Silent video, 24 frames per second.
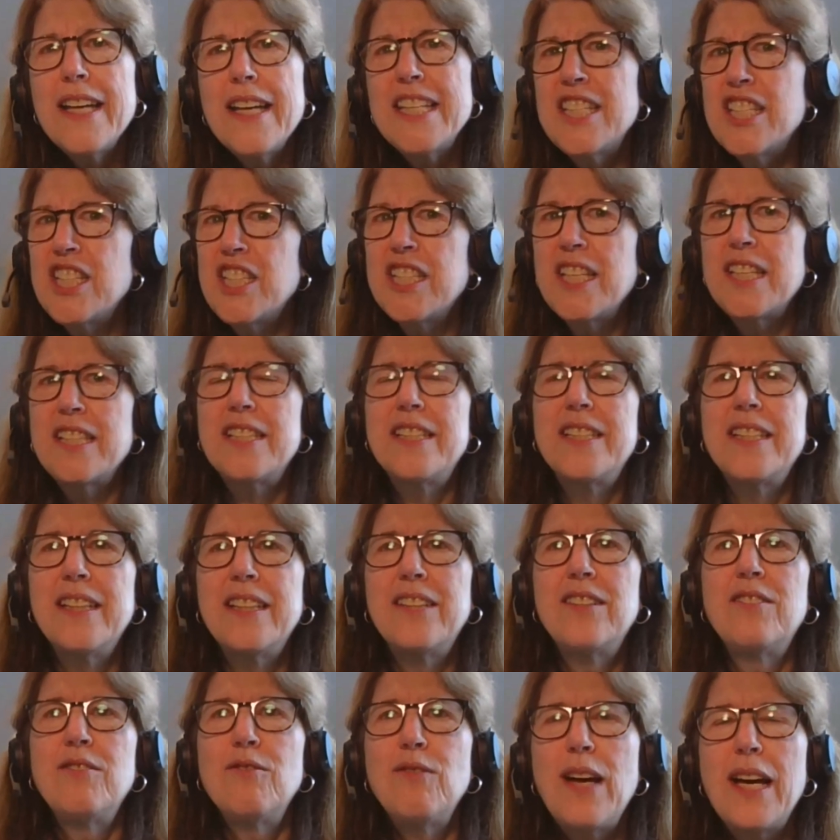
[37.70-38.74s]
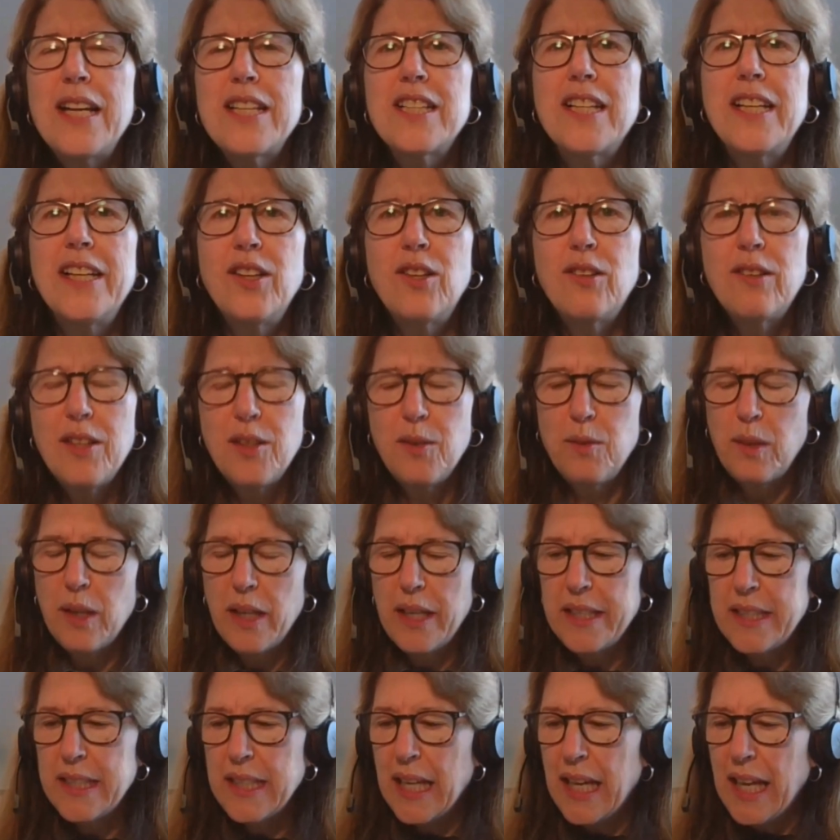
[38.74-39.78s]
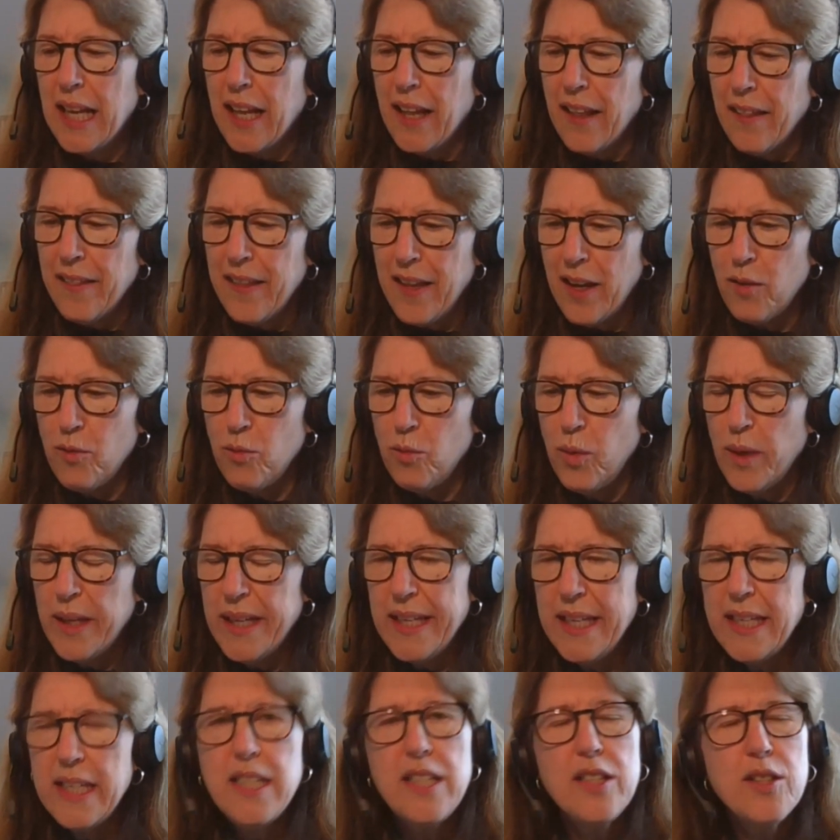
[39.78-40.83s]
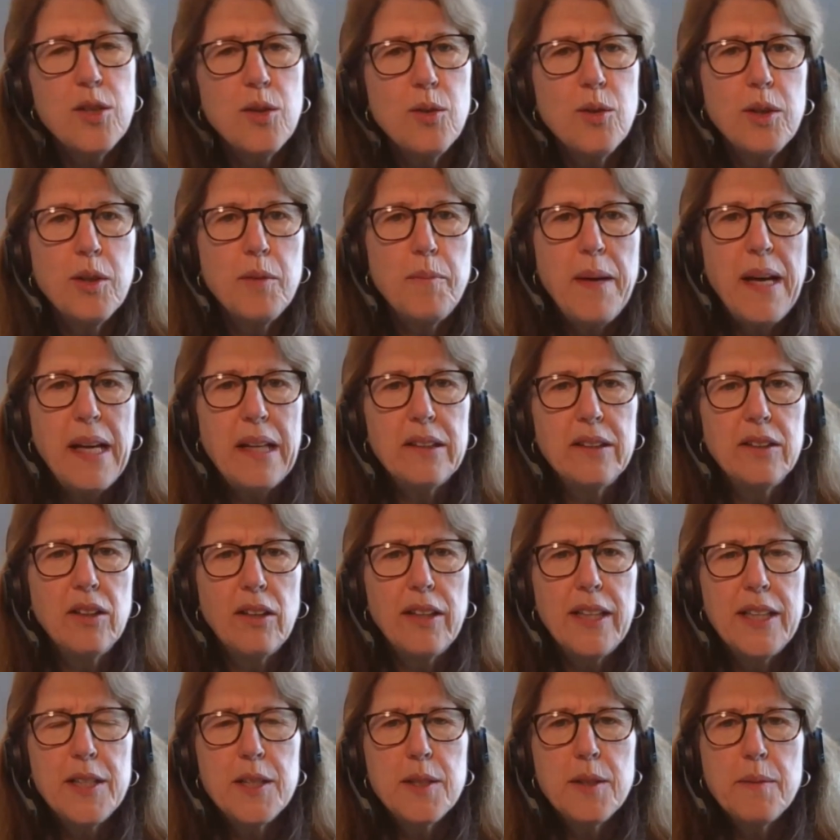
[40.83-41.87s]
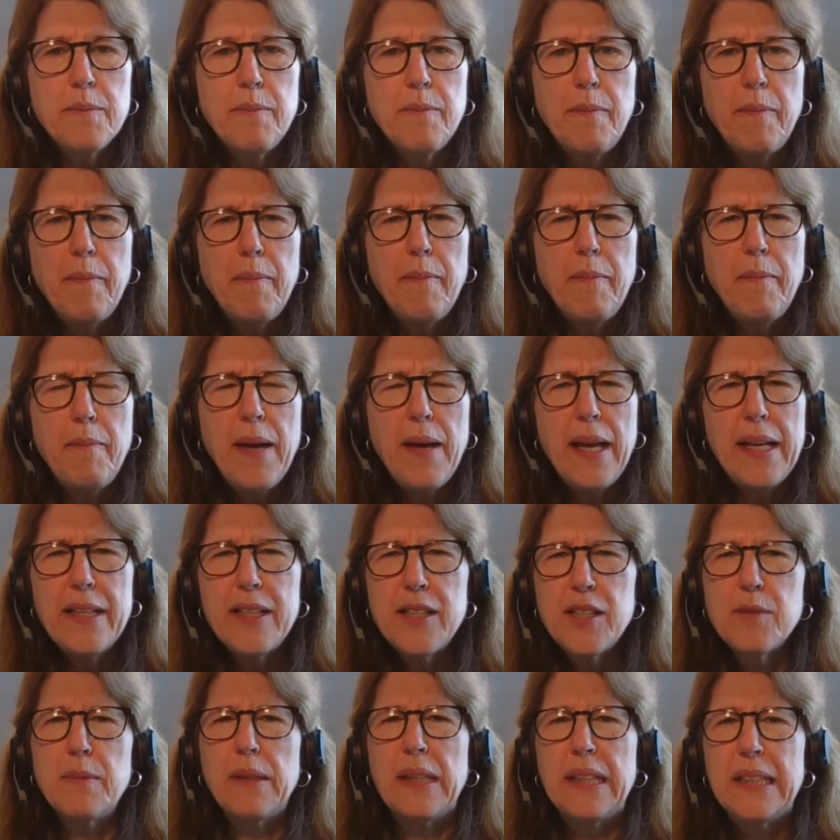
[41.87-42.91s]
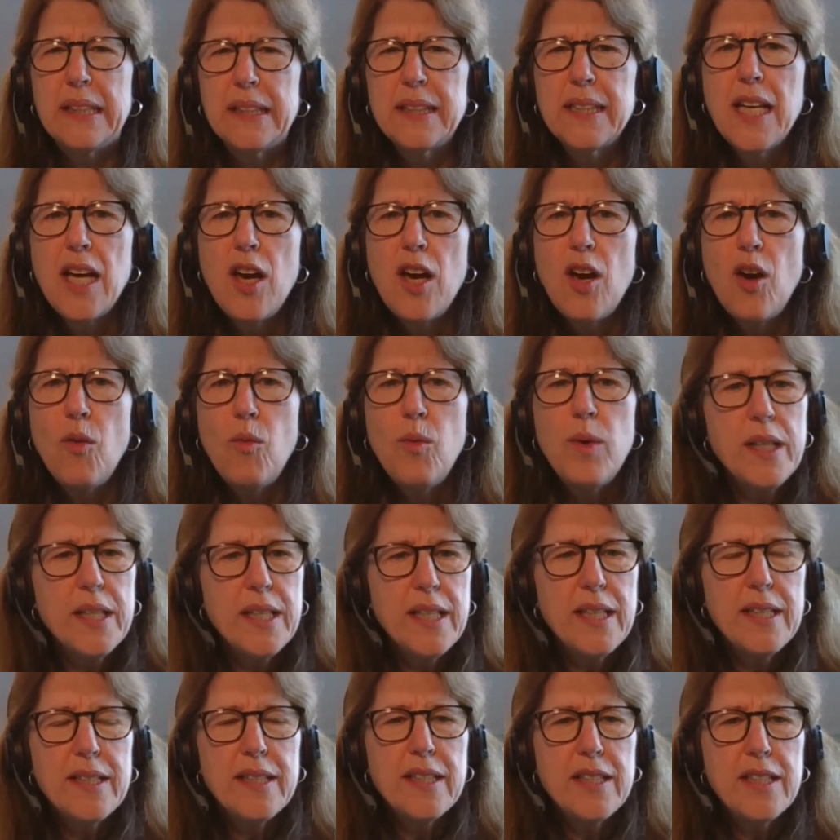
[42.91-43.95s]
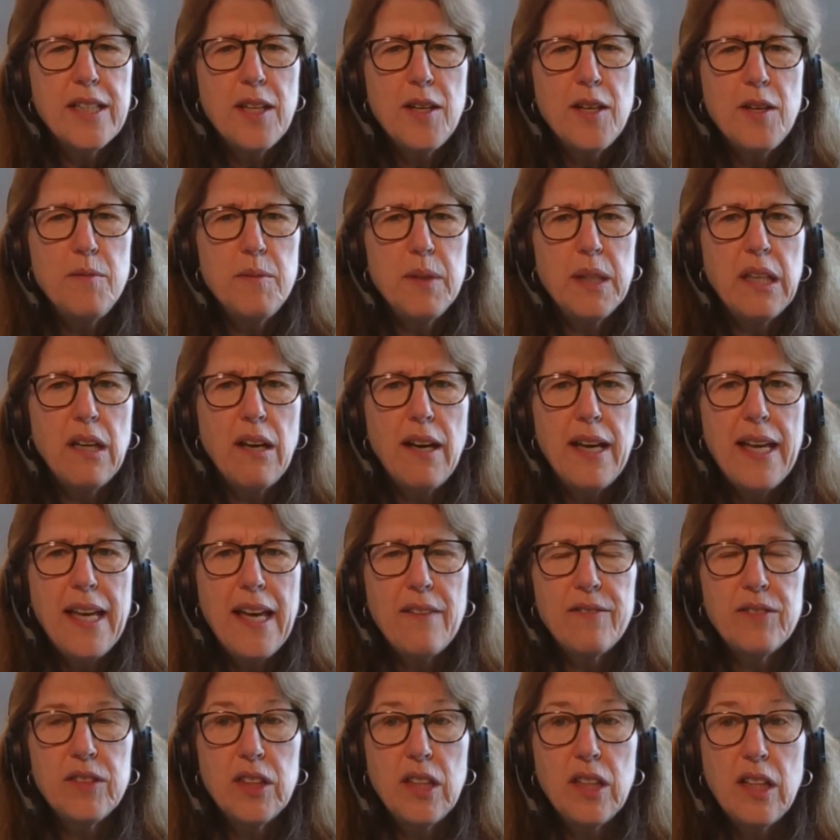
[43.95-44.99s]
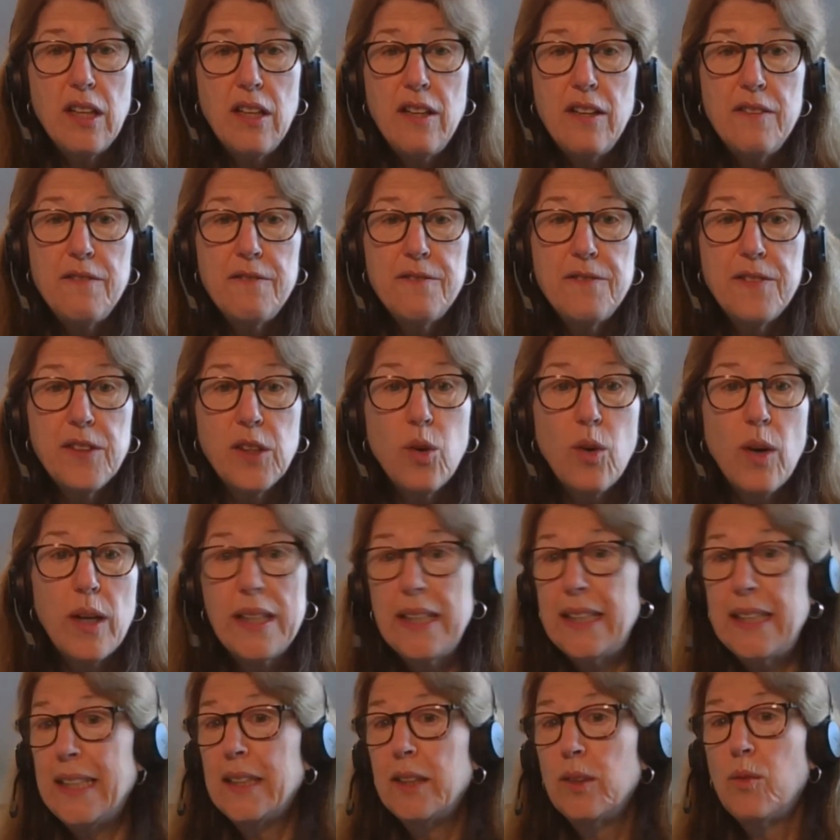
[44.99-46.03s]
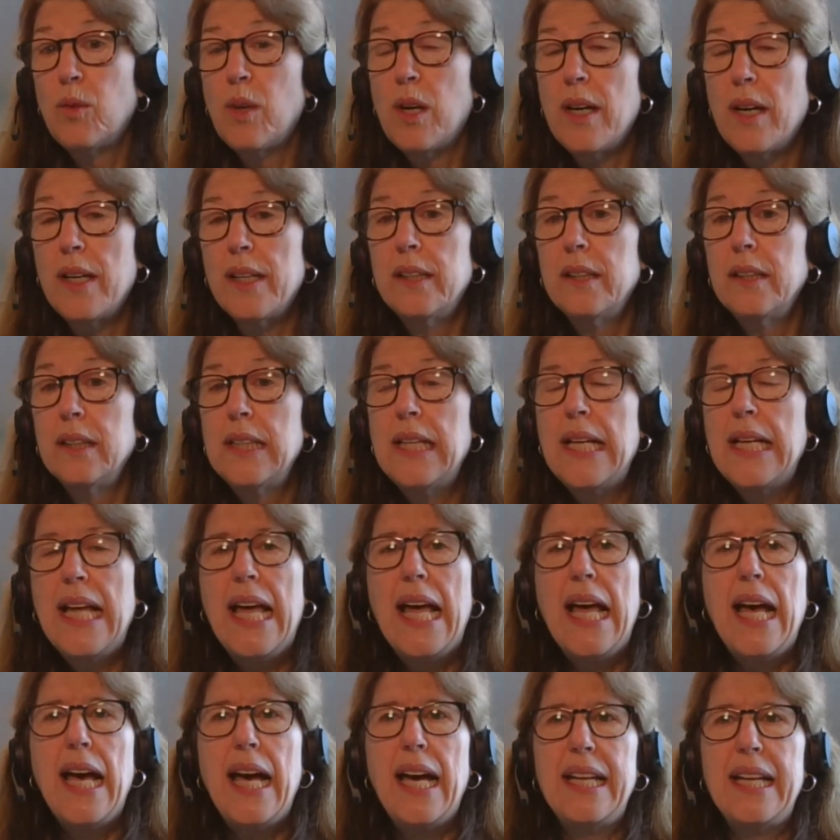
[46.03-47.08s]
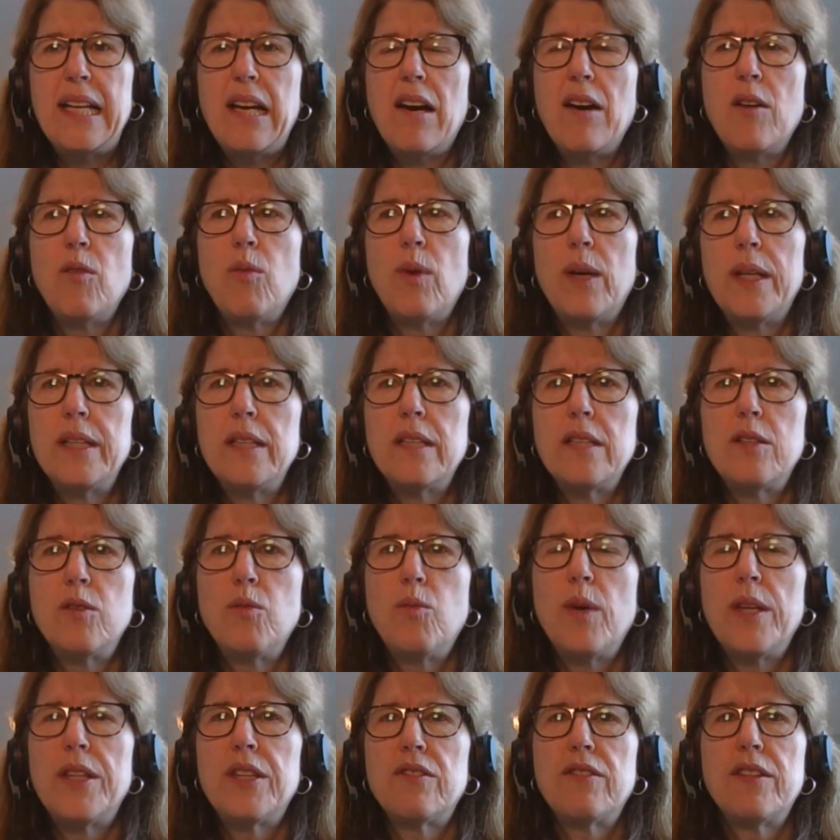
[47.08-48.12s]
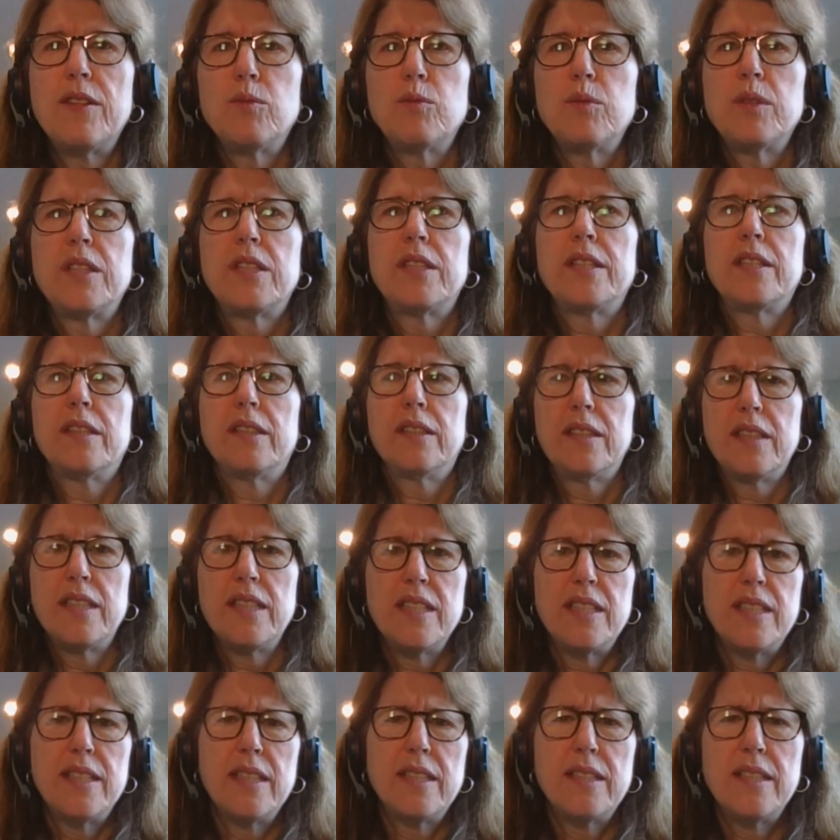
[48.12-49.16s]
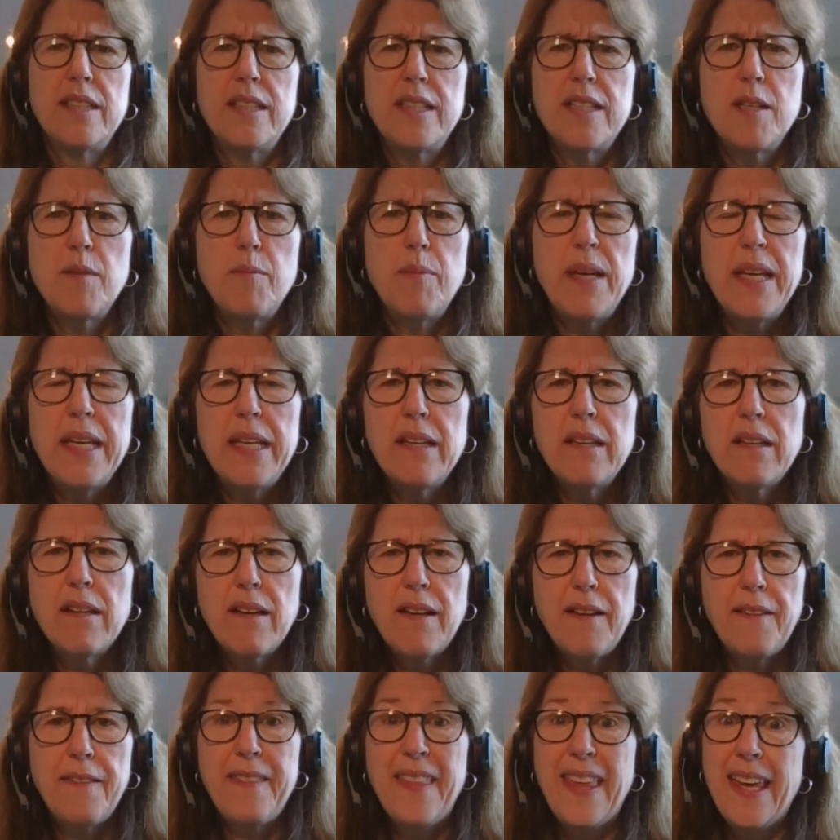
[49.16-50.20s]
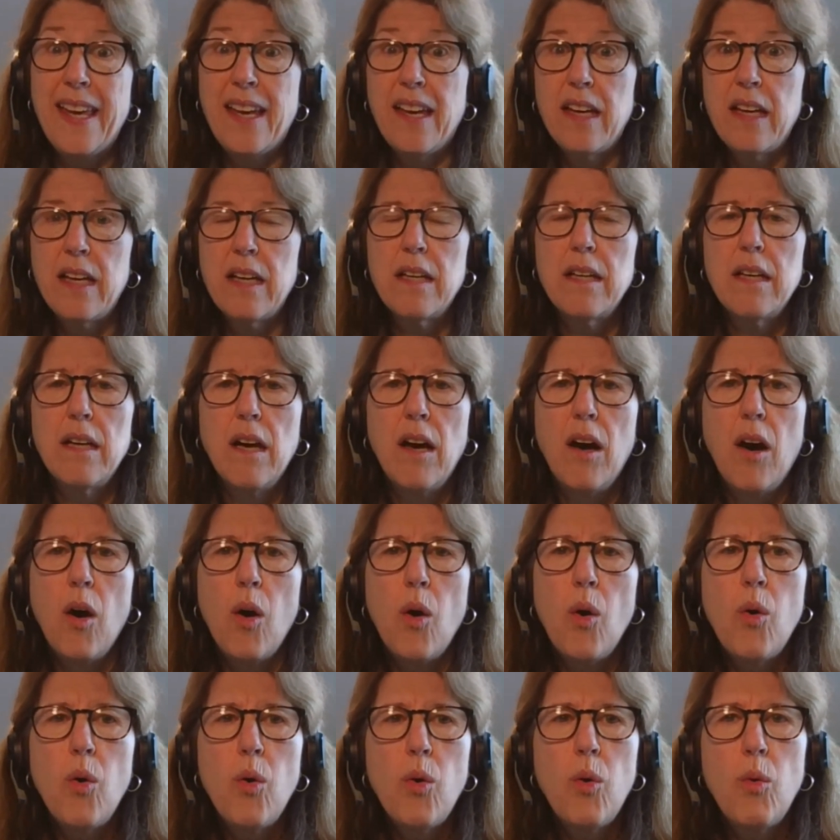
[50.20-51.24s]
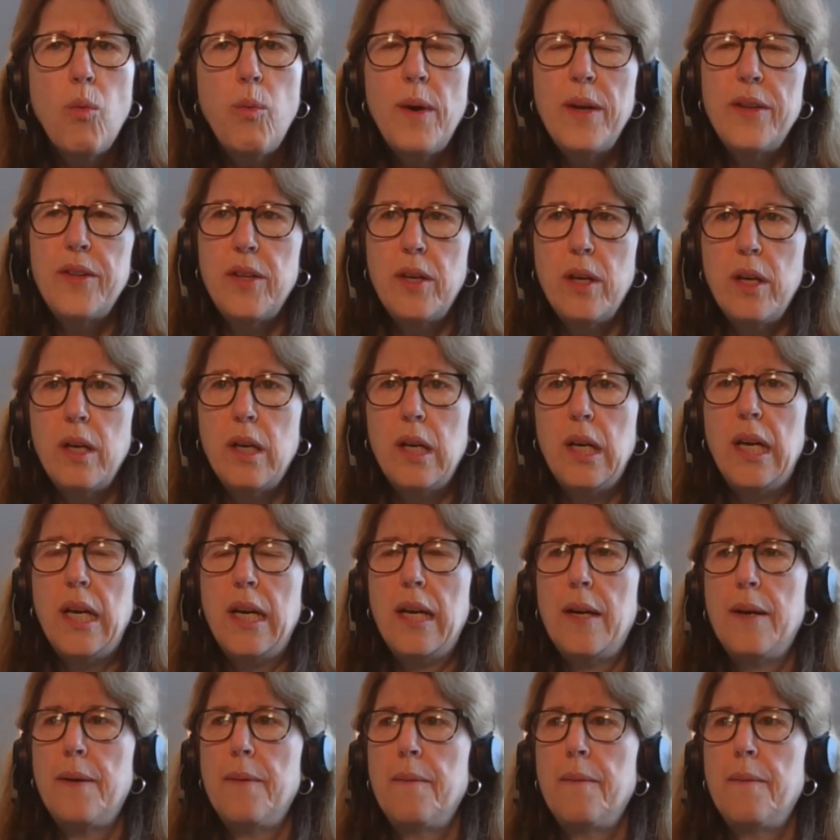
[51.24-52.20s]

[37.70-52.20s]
I suggested, rashly or otherwise, that we talk about knowledge management, which is a term that I haven't heard for quite a little while, and I wondered whether it was still considered to be a thing, or whether